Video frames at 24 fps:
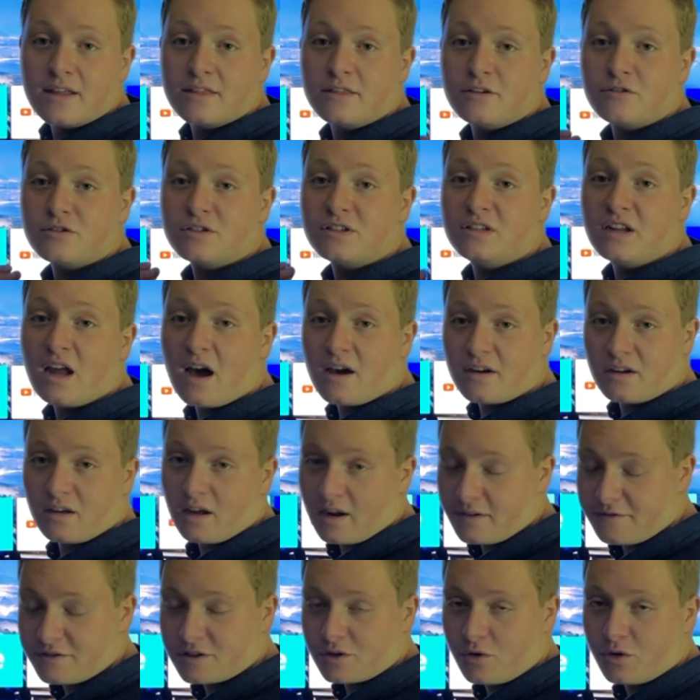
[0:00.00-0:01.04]
there's not a
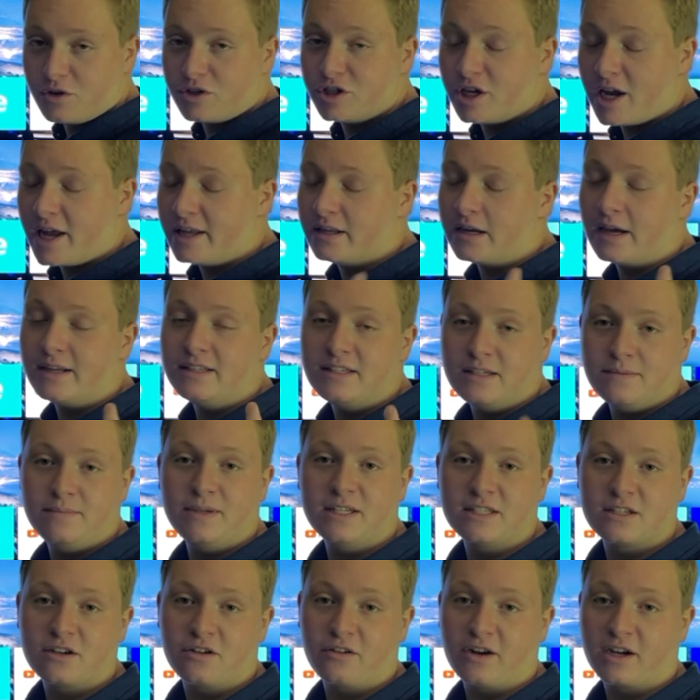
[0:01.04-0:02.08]
lot of storage, and I did
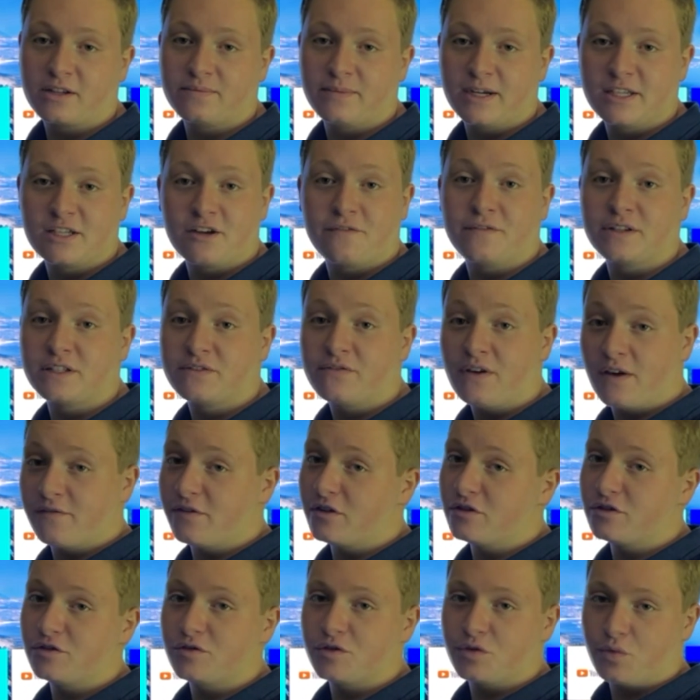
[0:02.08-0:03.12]
mean to correct myself, it's
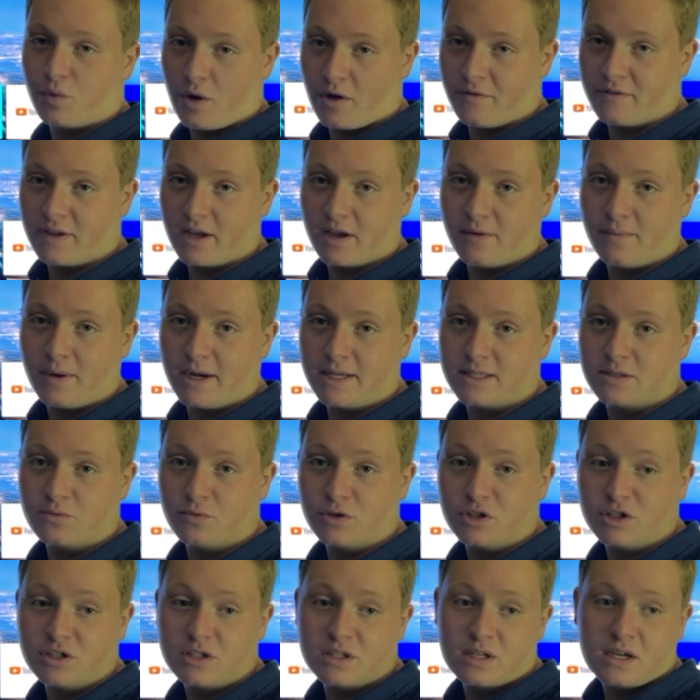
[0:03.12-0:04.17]
512 gigabytes,
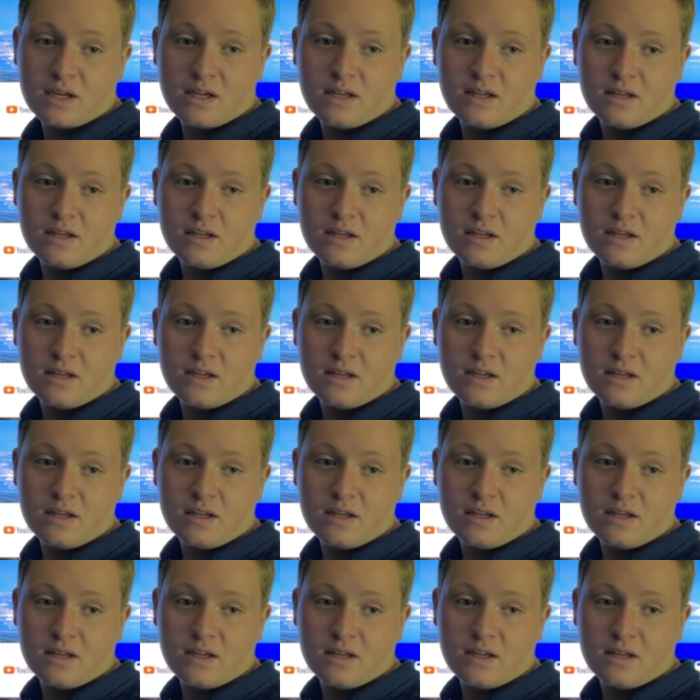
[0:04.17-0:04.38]
which is